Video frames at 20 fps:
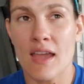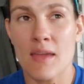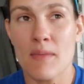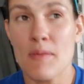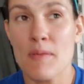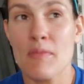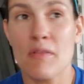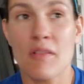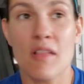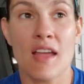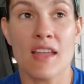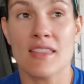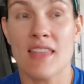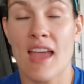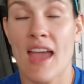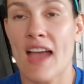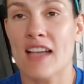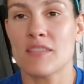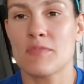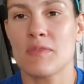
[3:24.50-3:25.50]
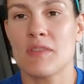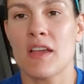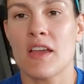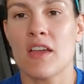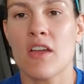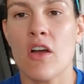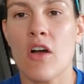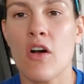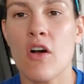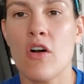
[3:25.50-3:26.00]
I get people like that
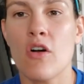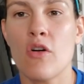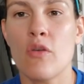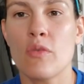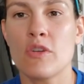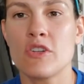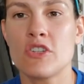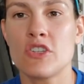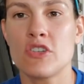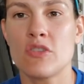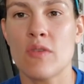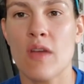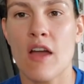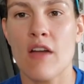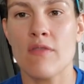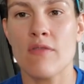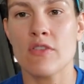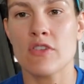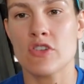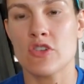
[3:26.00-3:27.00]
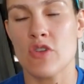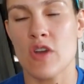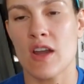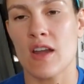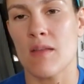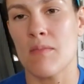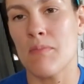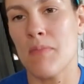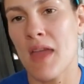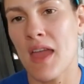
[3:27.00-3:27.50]
asking like, oh, would you ever
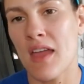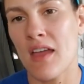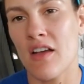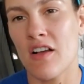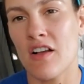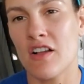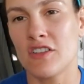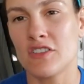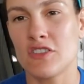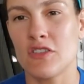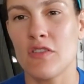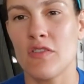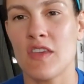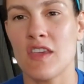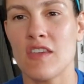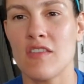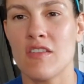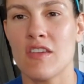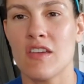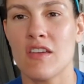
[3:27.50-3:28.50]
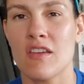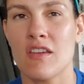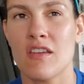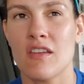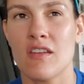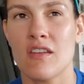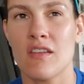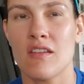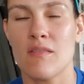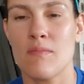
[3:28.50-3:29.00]
train a male? Do you think you
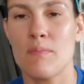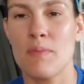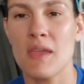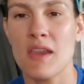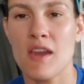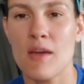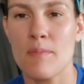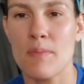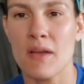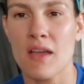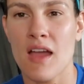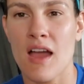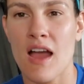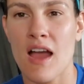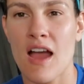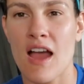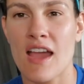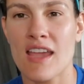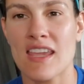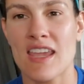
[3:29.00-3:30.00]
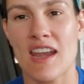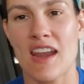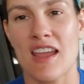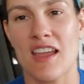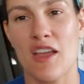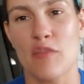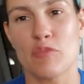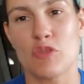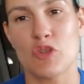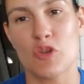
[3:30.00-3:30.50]
could beat up a guy?
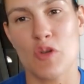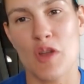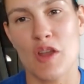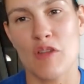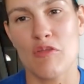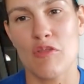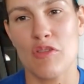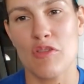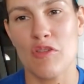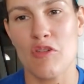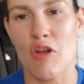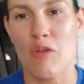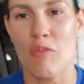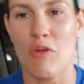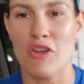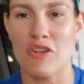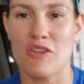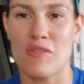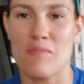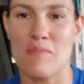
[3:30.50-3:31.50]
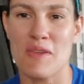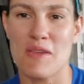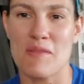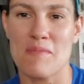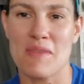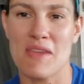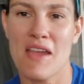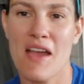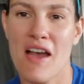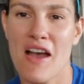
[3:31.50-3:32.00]
Can I come in with you? I want you to beat
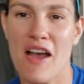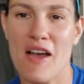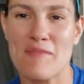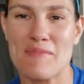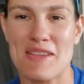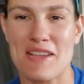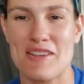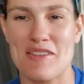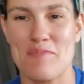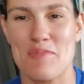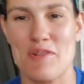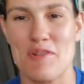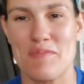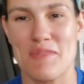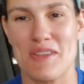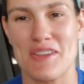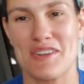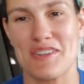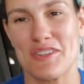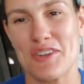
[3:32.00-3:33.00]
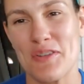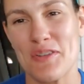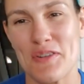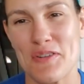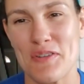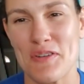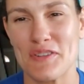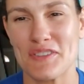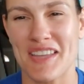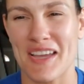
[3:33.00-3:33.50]
me up. Can you put me in a
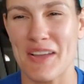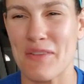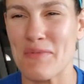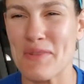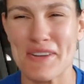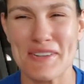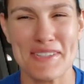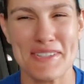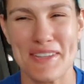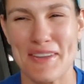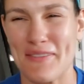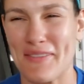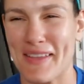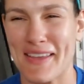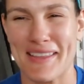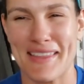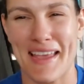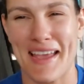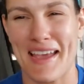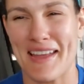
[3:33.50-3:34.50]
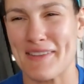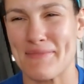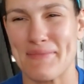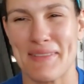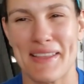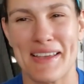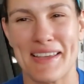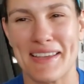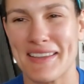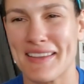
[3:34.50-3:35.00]
chokehold? Like weird stuff like that.
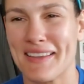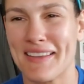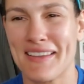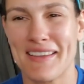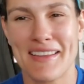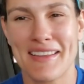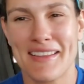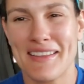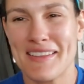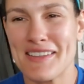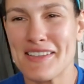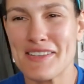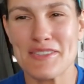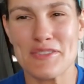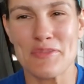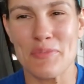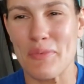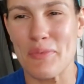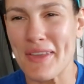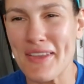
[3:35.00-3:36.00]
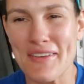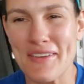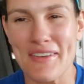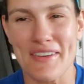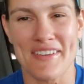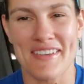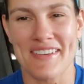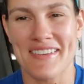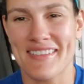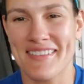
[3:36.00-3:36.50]
And I'm like, this is
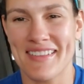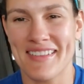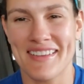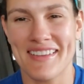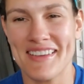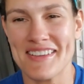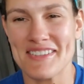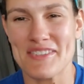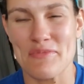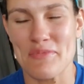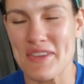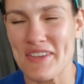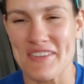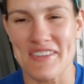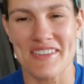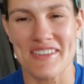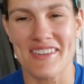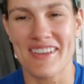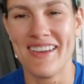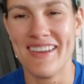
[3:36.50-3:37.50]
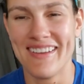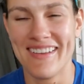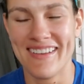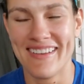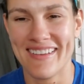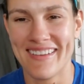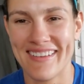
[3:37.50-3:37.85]
weird. Like, this is weird.